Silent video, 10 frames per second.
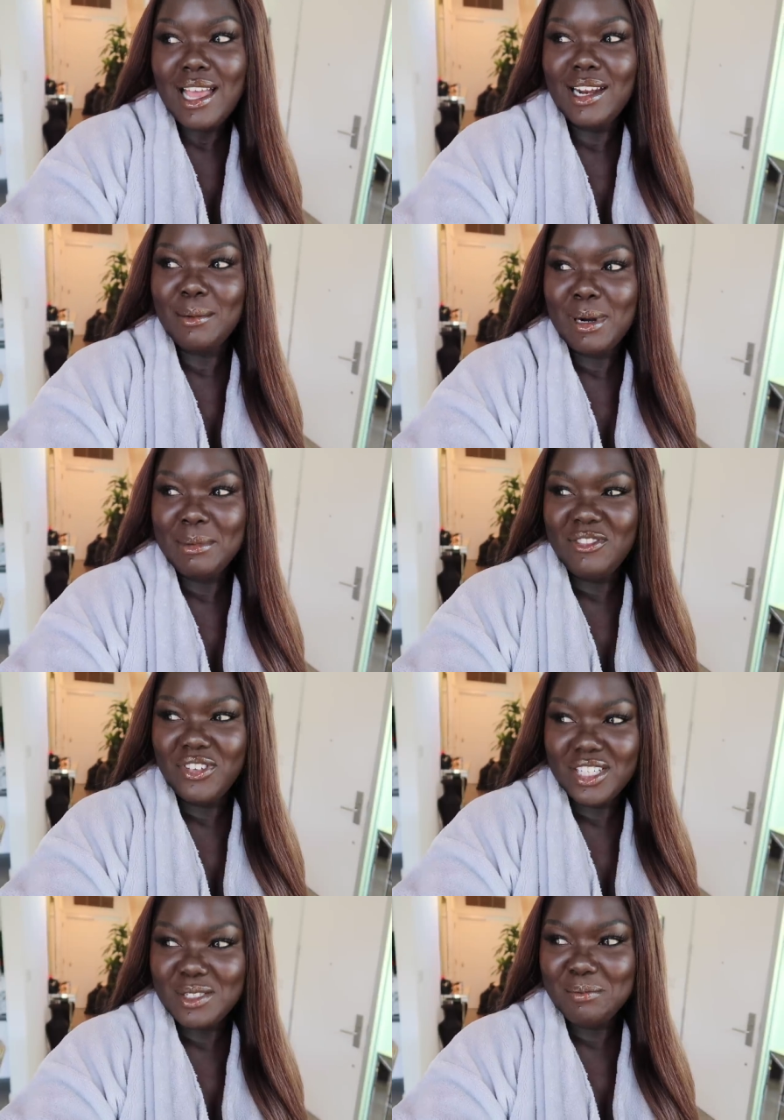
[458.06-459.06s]
and I'll probably
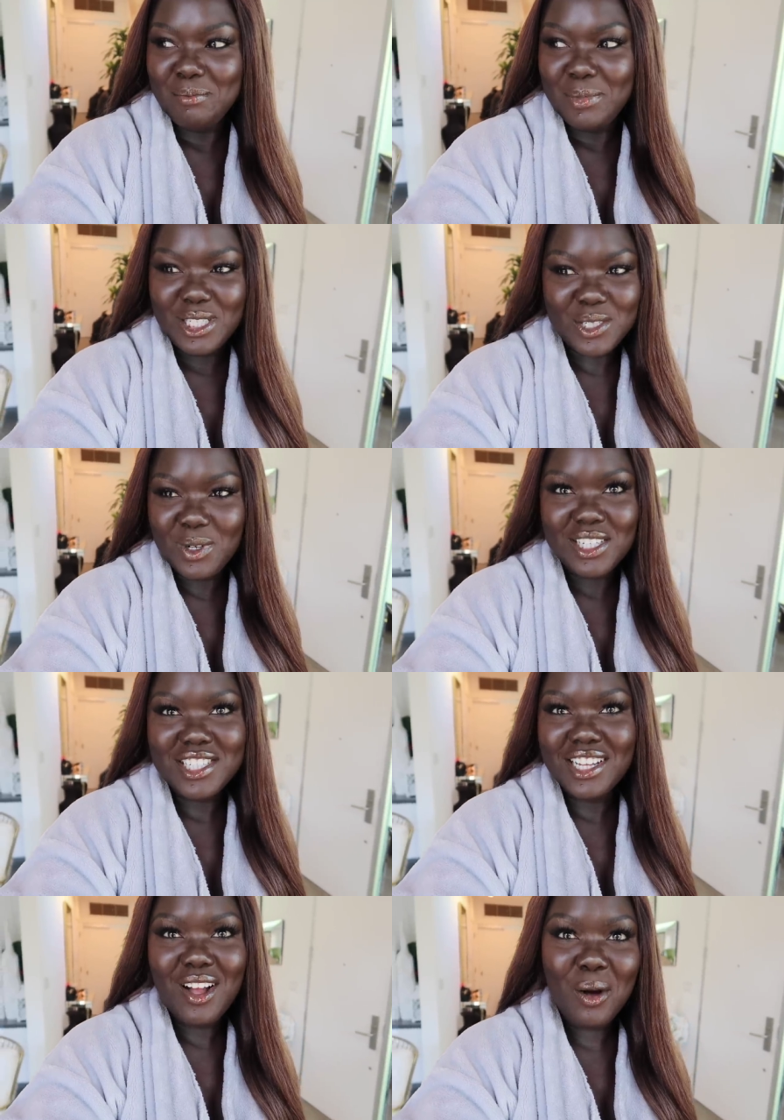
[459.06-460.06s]
finish binge
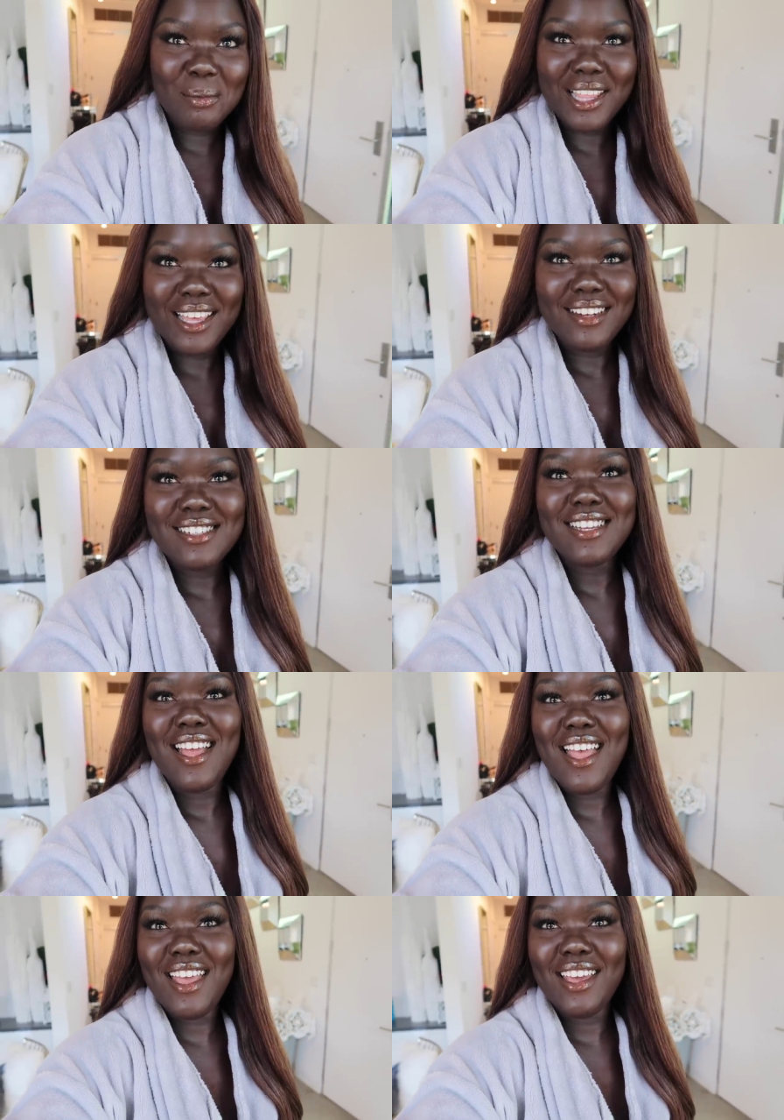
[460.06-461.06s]
watching Homeland,
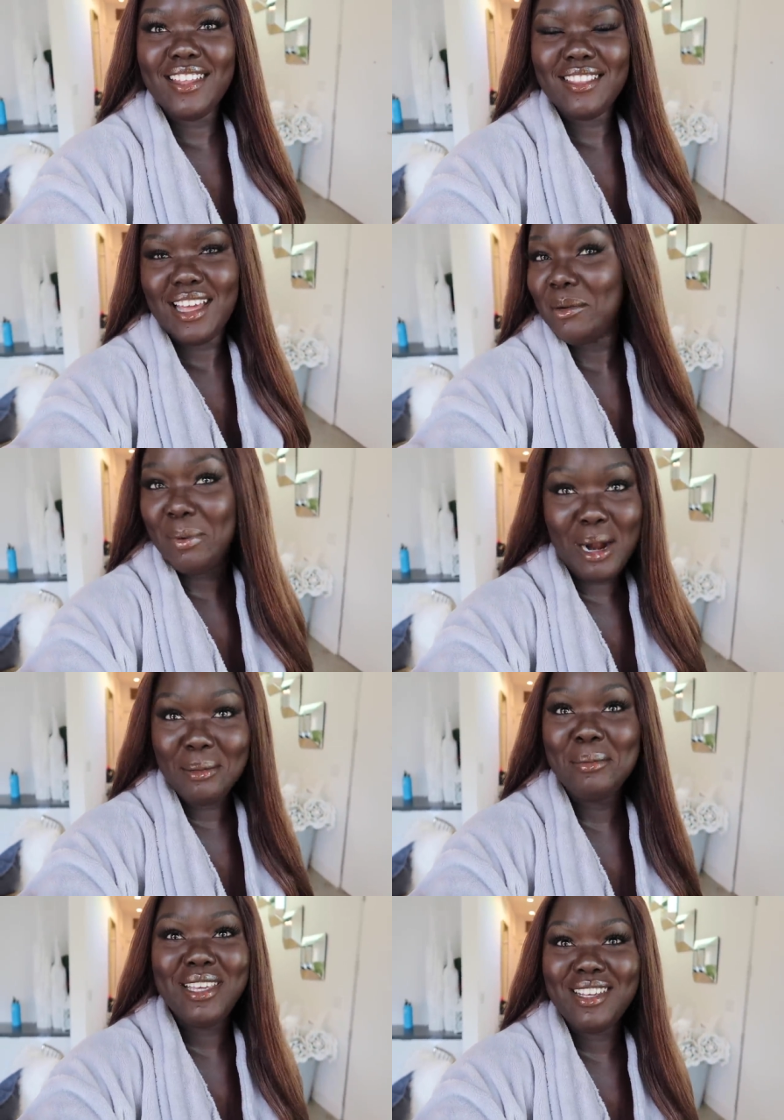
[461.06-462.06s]
and that'll
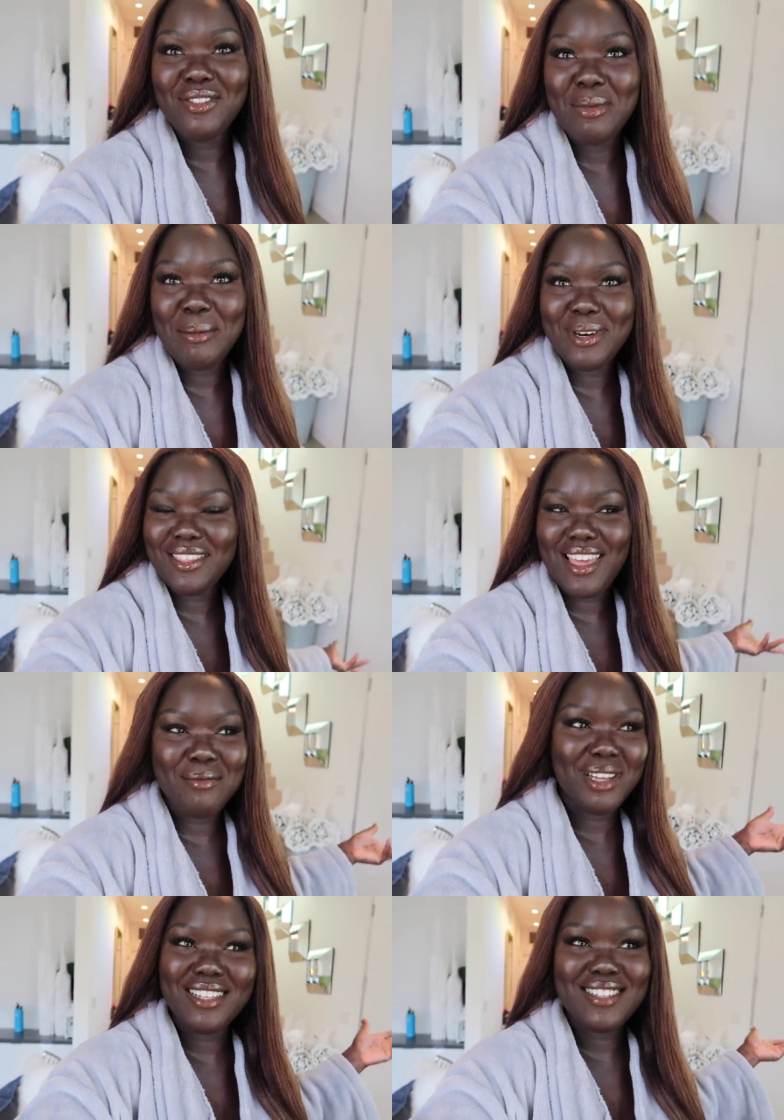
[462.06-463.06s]
probably be it for my birthday,
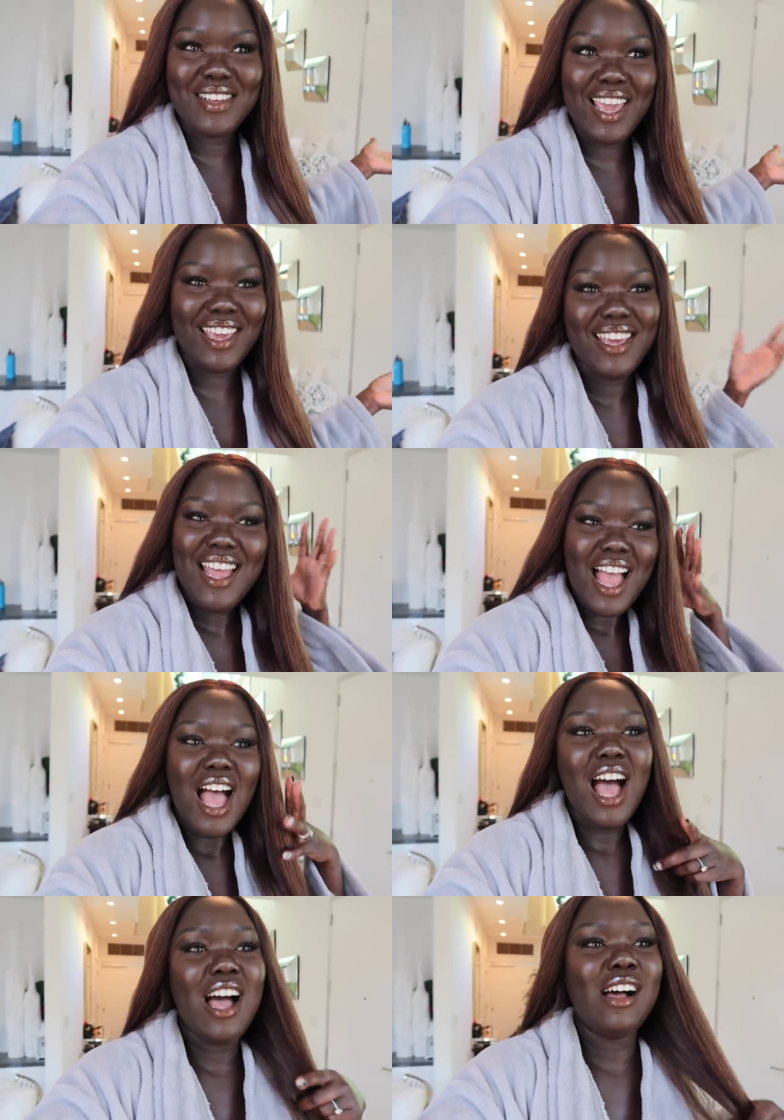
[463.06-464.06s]
but it's okay.
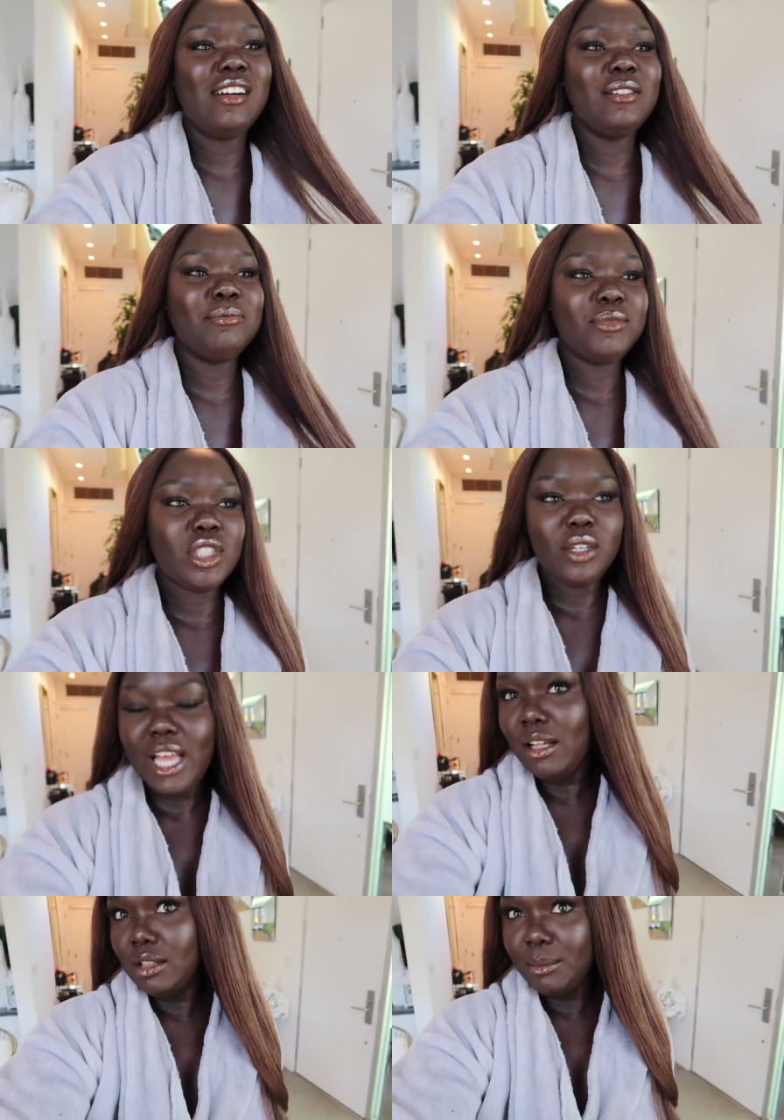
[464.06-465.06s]
So
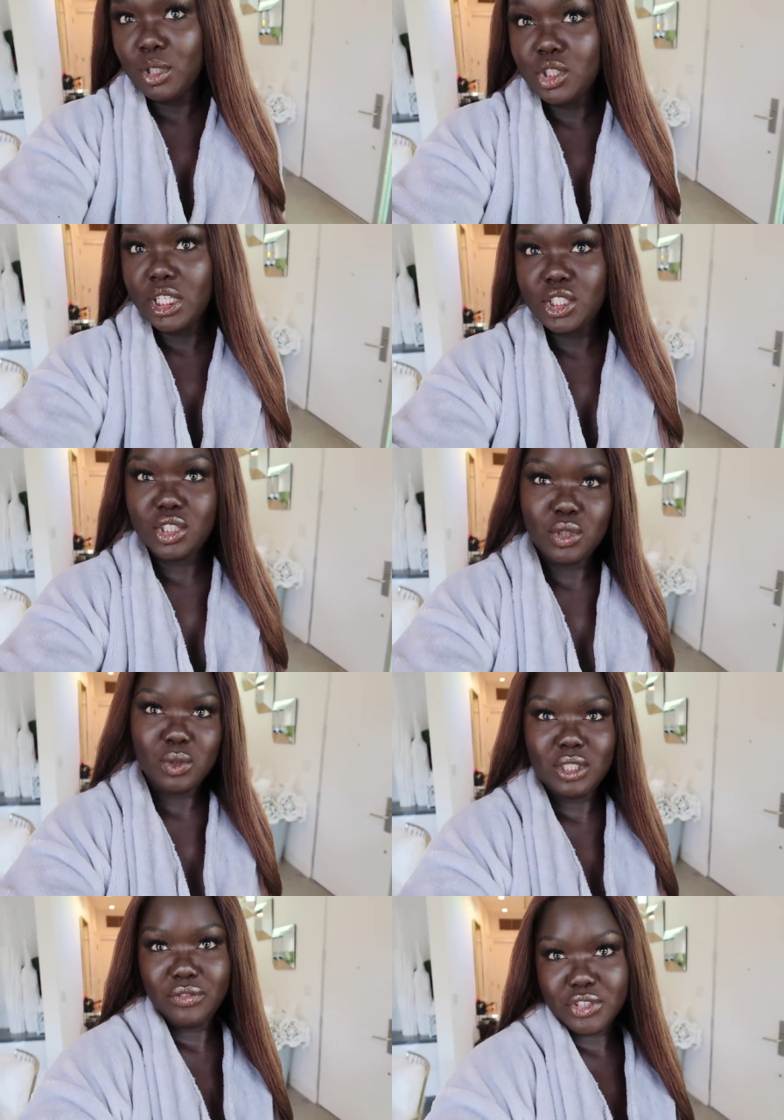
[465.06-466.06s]
yeah, let me go change into
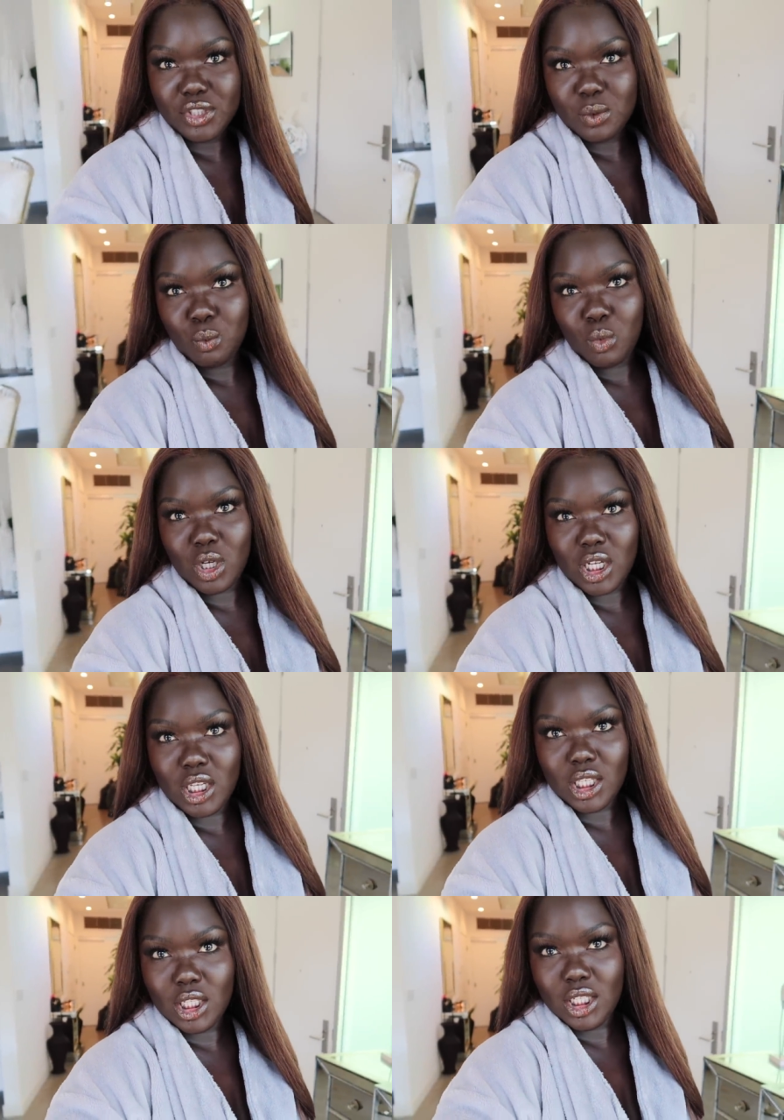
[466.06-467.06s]
the first
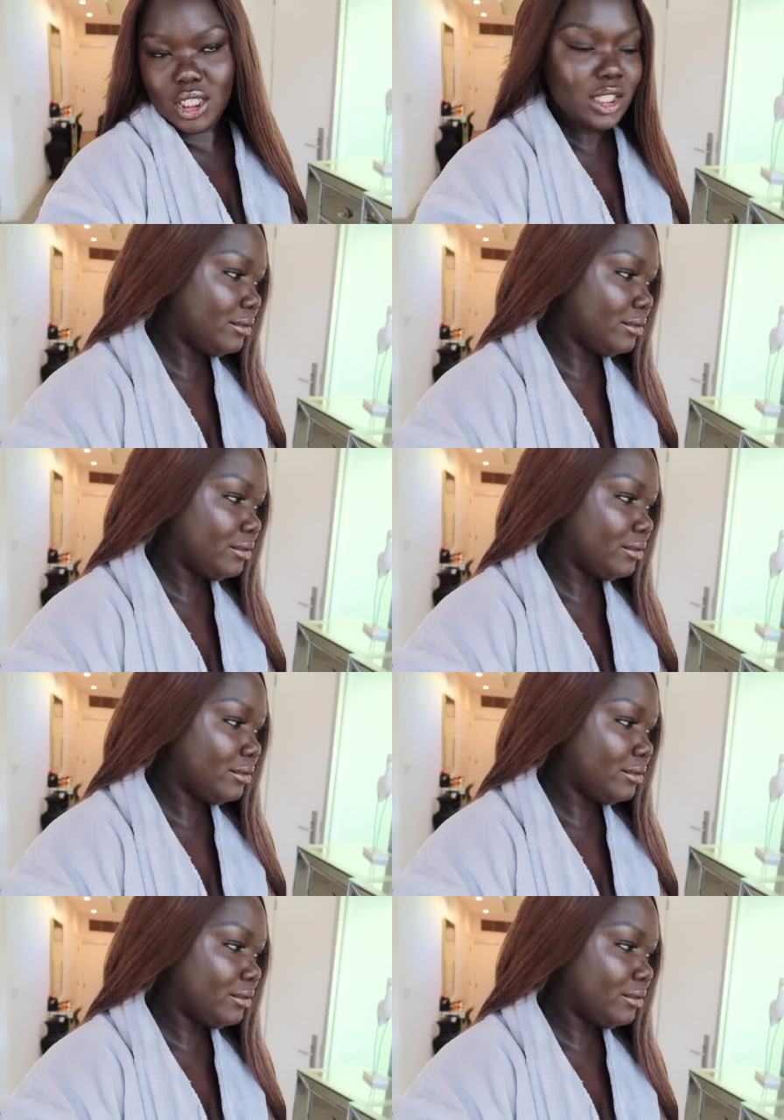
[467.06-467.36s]
one.